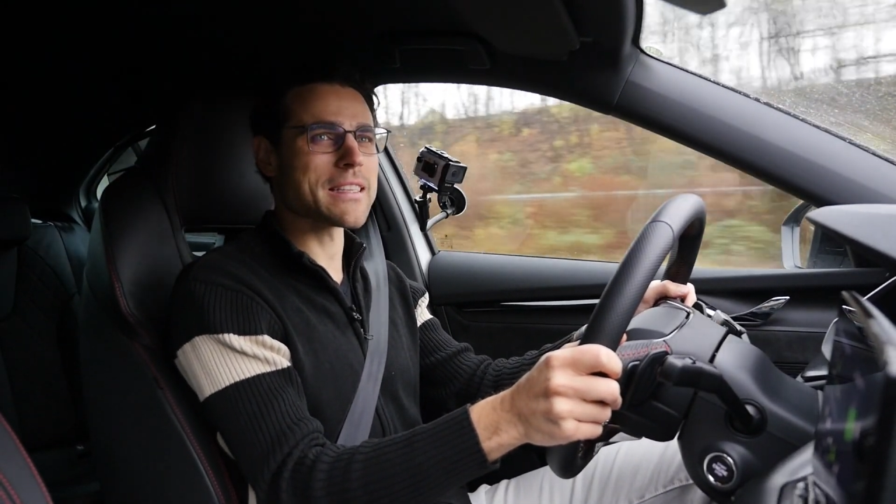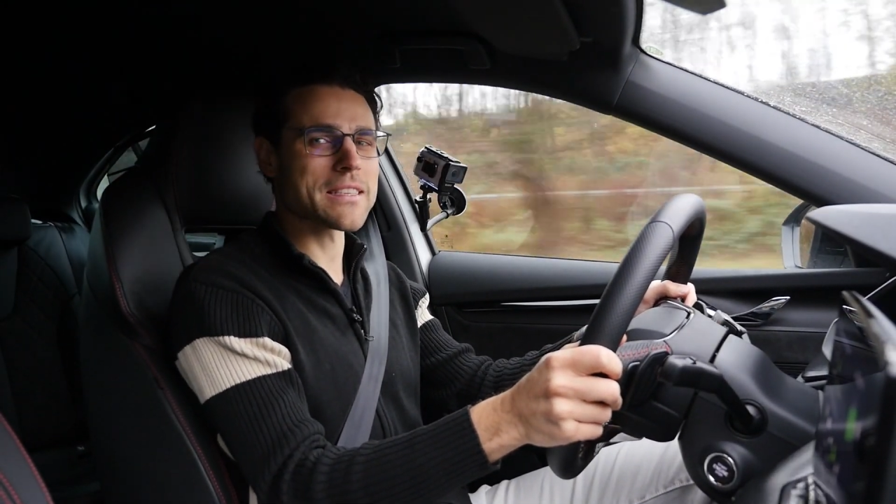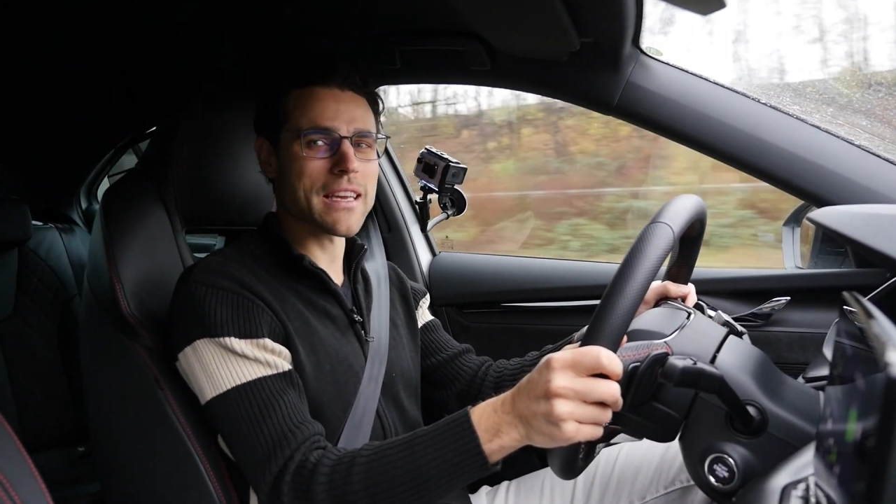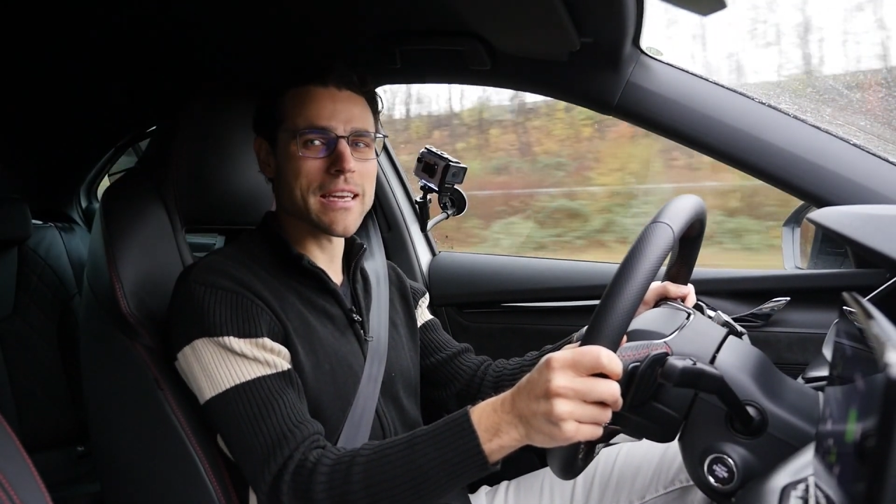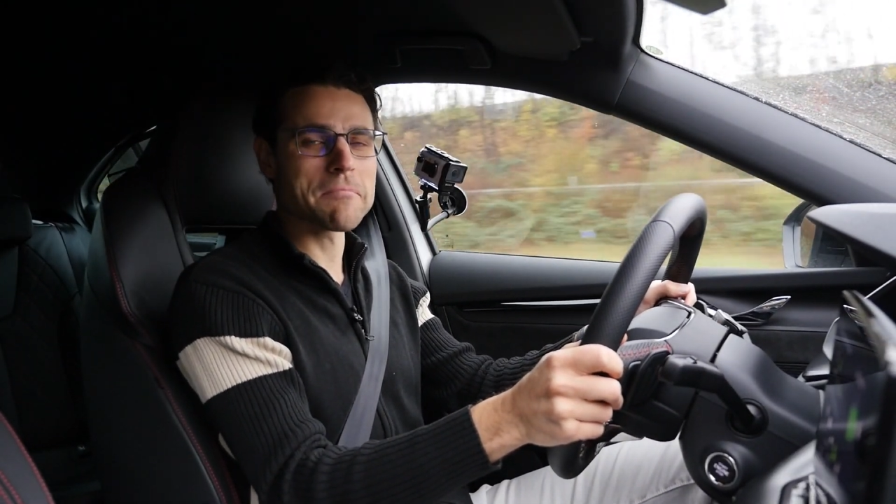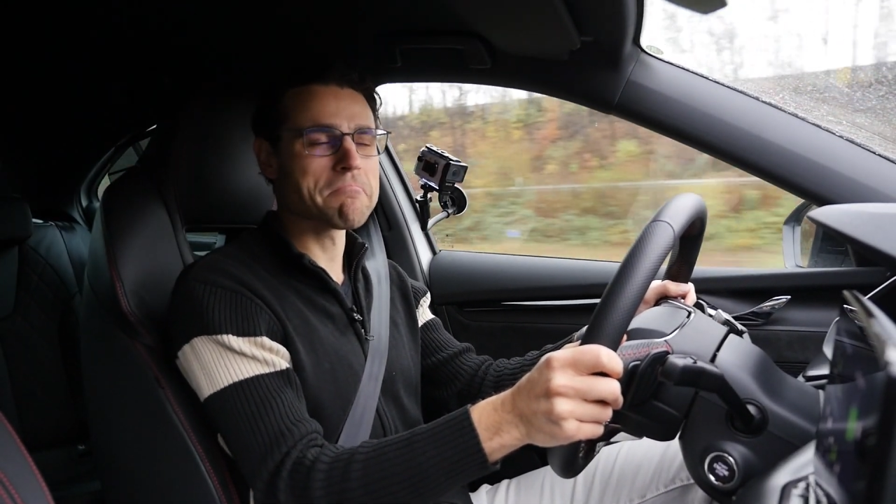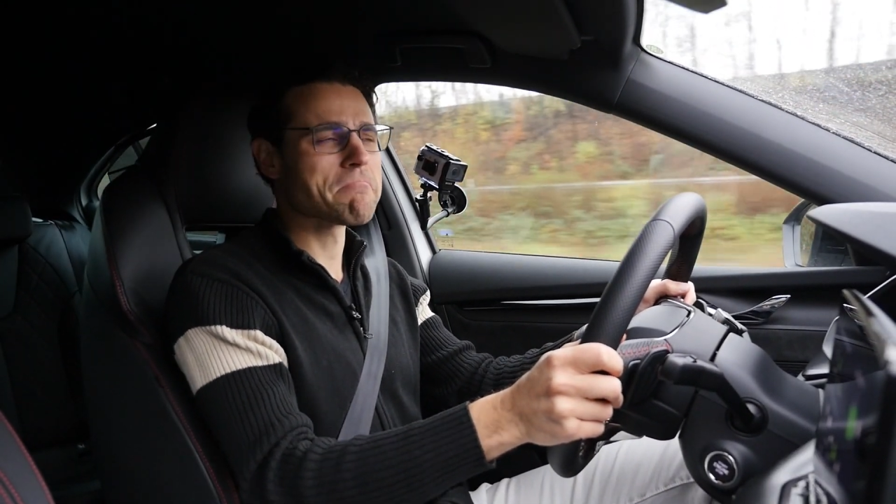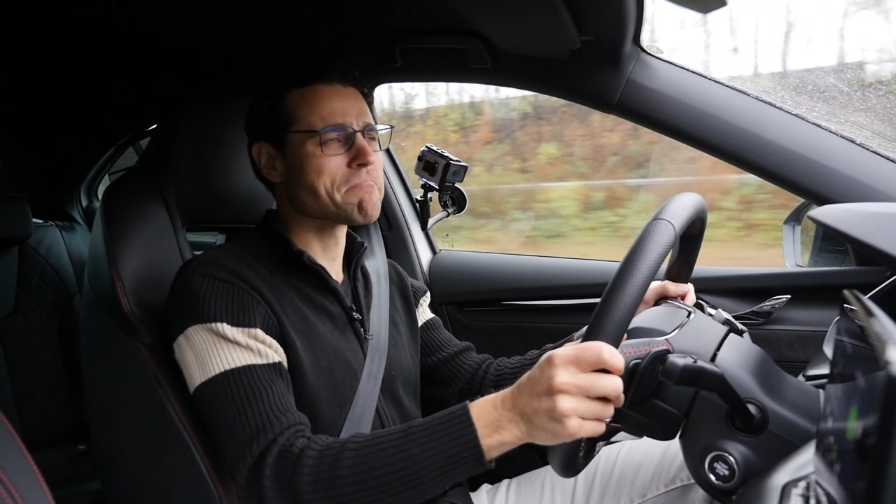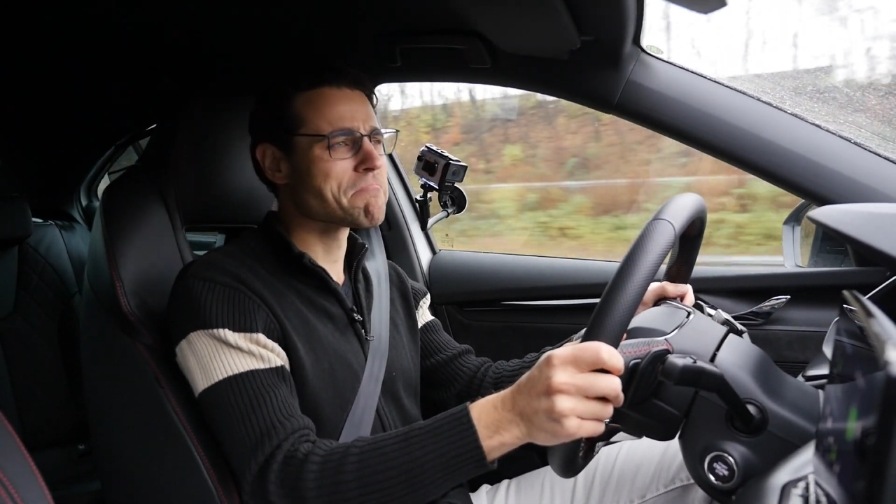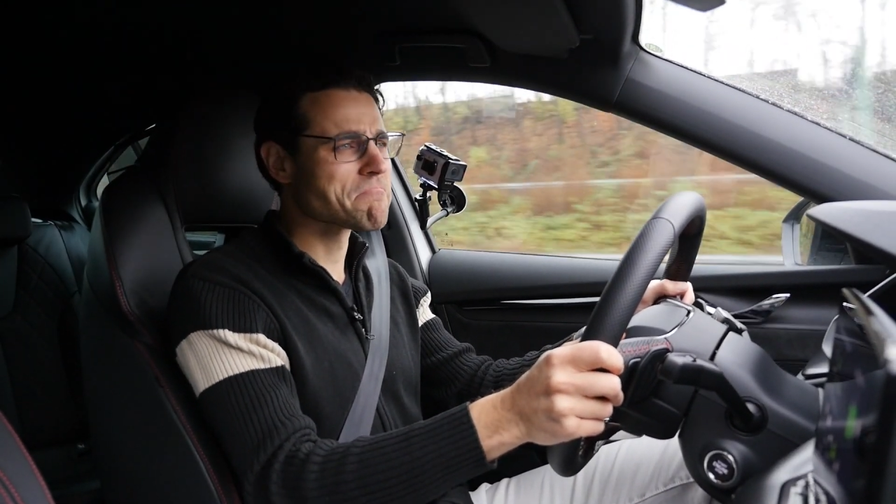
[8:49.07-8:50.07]
and say,
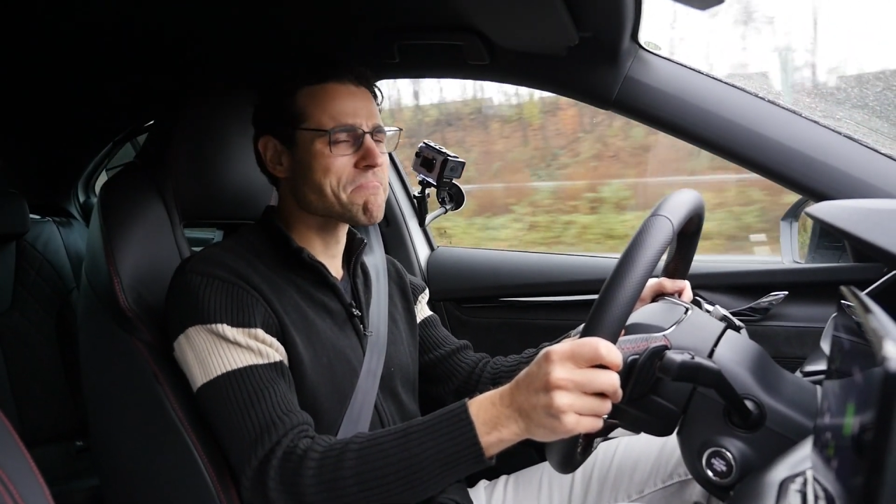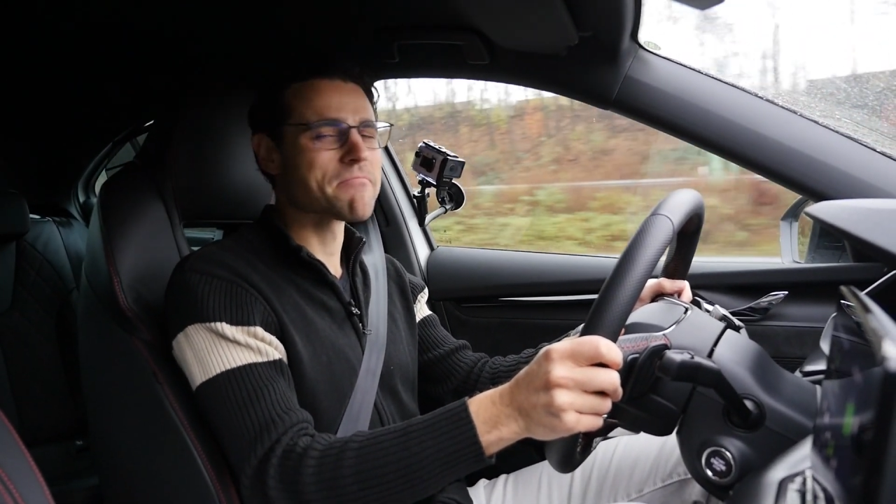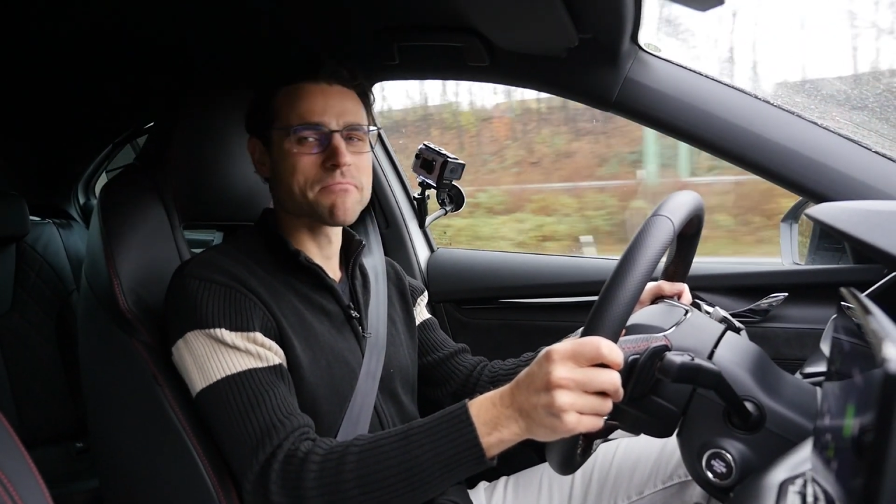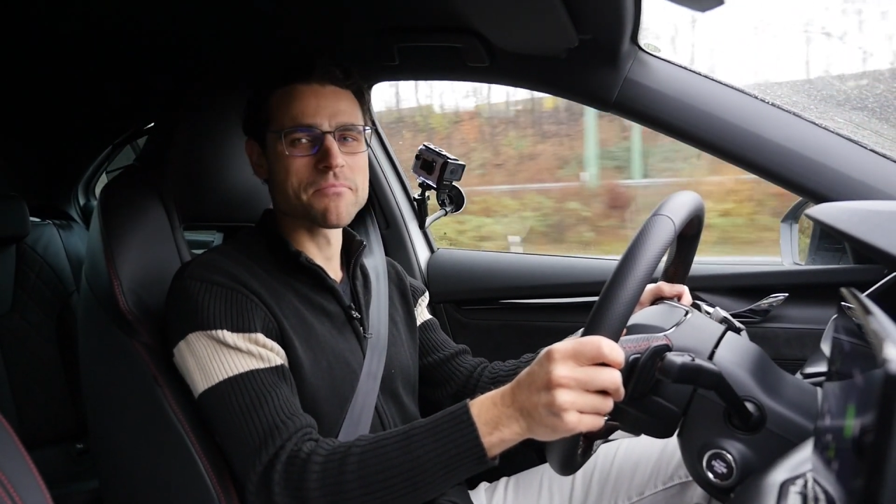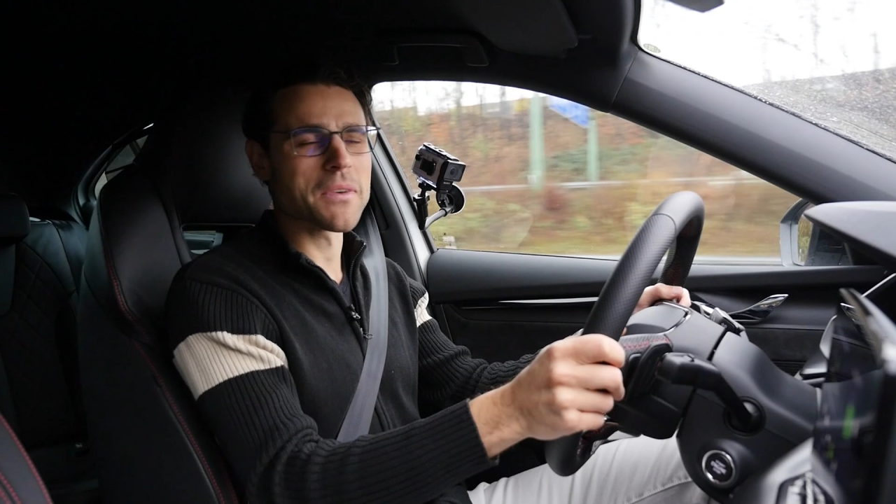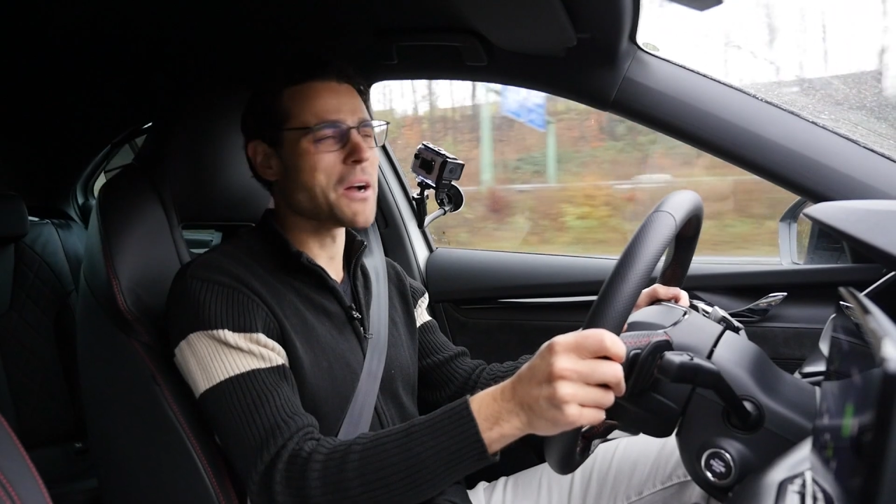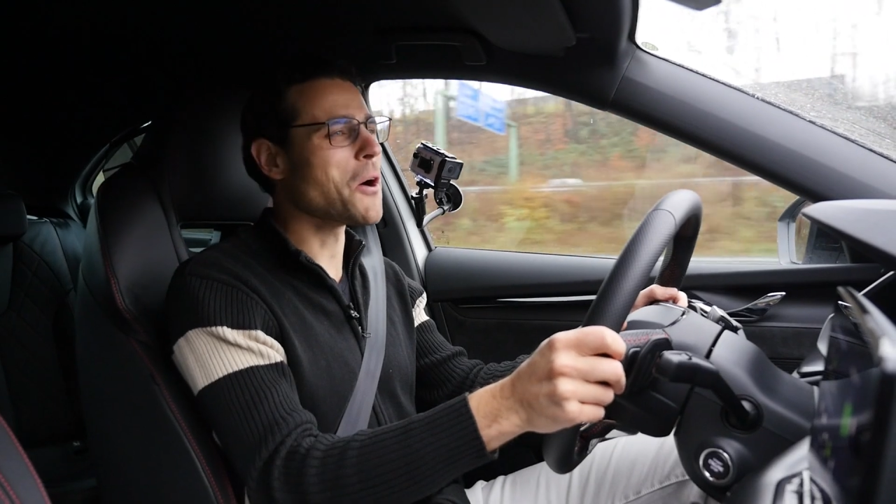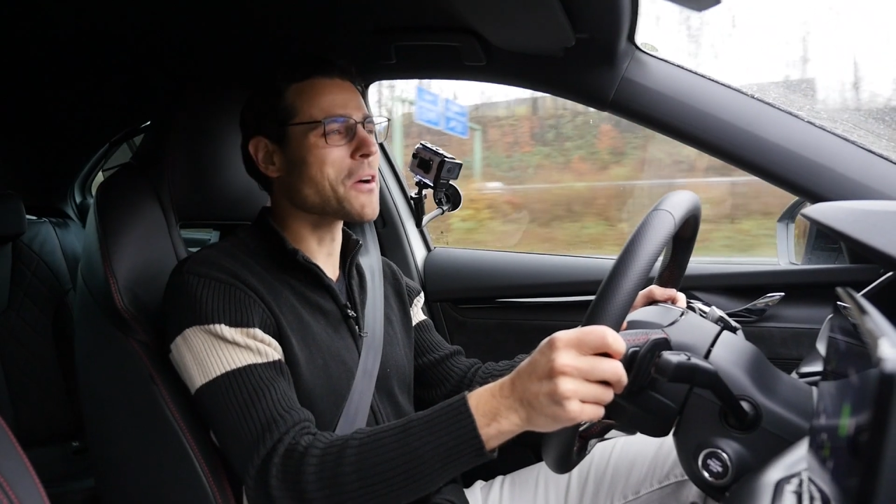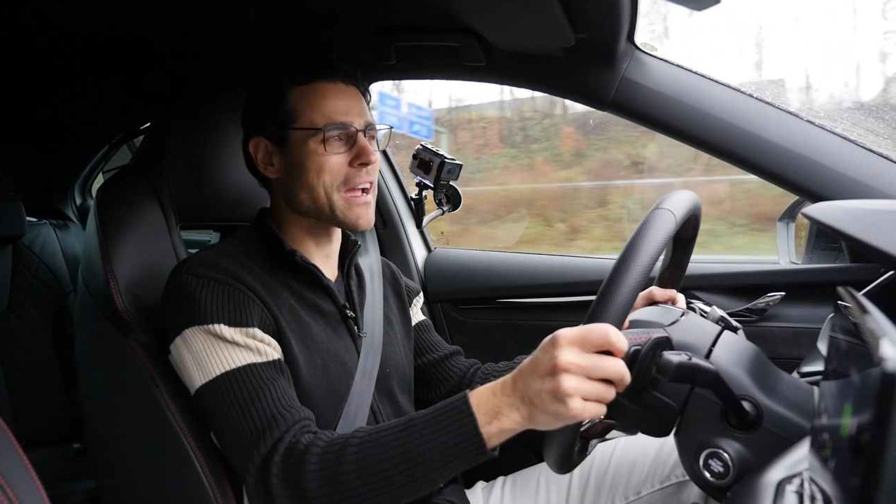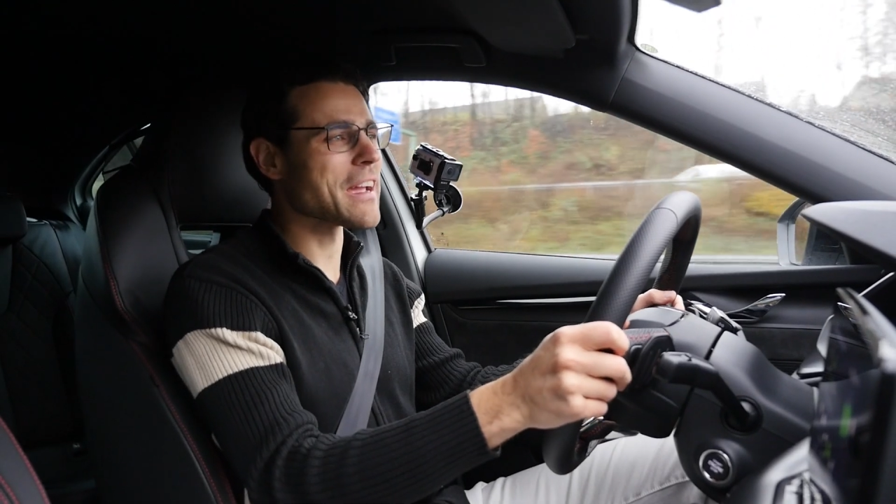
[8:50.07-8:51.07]

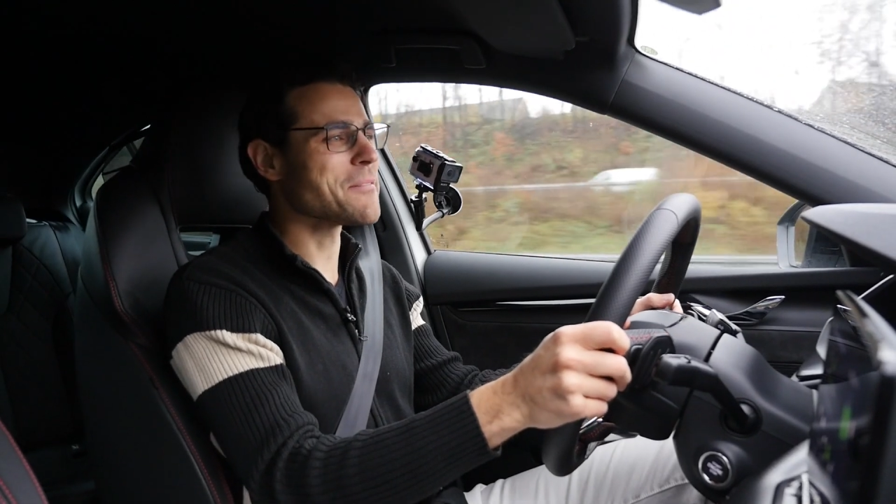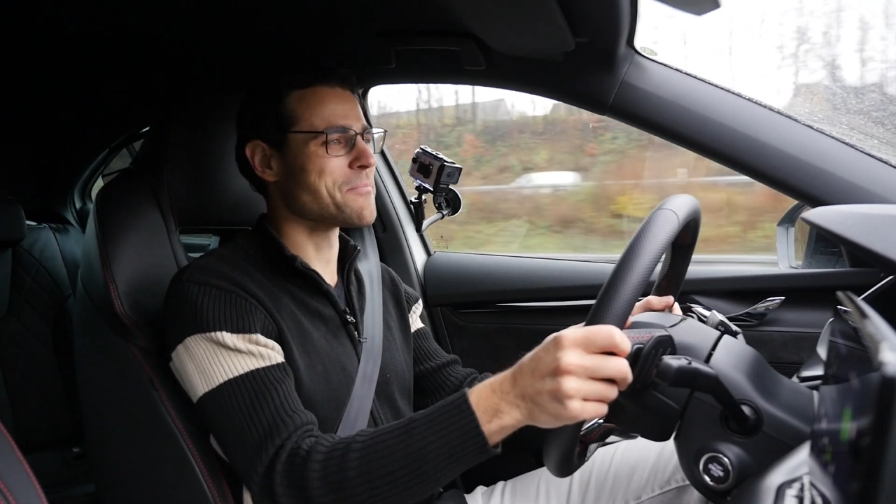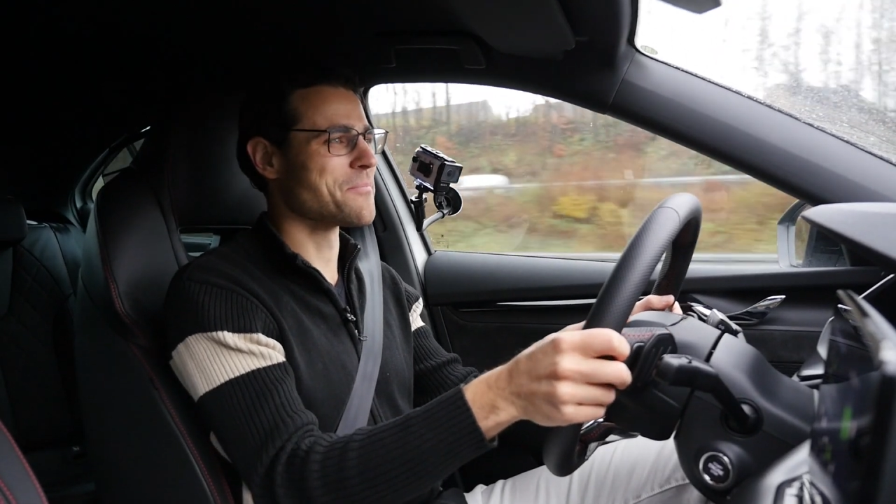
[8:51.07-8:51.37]
okay,